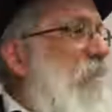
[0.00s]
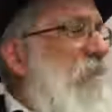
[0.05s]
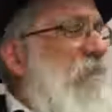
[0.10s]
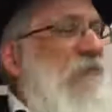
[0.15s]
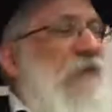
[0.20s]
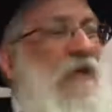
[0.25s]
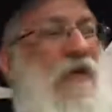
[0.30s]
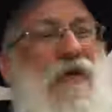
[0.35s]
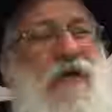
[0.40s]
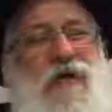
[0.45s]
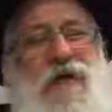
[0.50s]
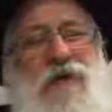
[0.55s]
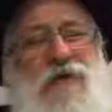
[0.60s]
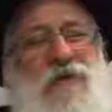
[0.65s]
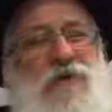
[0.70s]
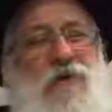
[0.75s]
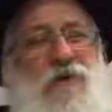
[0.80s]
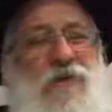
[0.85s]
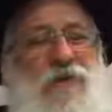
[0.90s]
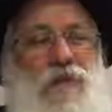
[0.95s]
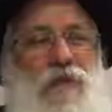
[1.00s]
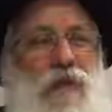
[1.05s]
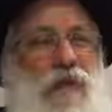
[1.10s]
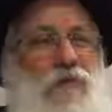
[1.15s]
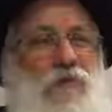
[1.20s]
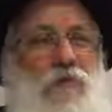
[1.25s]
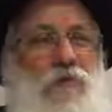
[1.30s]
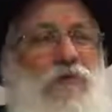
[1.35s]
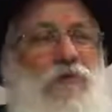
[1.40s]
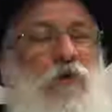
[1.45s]
Nah, only
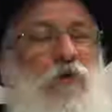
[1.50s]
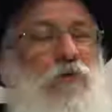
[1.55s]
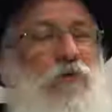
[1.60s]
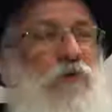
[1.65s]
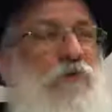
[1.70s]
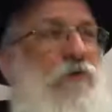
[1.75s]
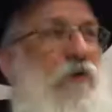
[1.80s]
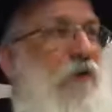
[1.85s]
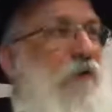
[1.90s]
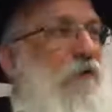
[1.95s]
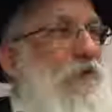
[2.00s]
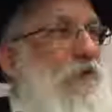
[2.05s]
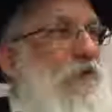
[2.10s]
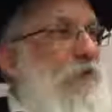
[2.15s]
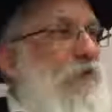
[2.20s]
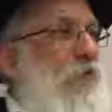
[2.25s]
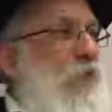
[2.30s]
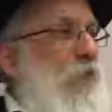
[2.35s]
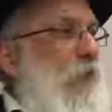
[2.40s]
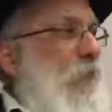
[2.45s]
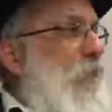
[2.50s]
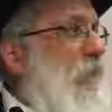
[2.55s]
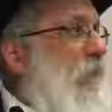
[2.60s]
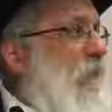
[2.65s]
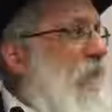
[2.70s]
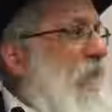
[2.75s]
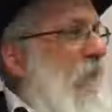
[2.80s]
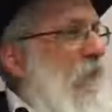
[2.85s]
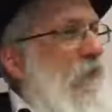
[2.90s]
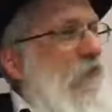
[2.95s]
animals don't give eye in hara. People
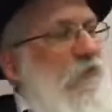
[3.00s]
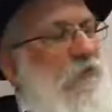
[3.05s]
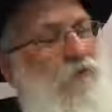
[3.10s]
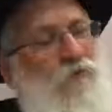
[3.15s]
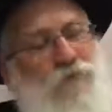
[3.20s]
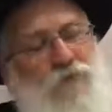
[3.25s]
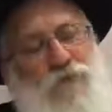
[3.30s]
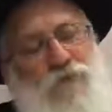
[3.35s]
give eye in hara.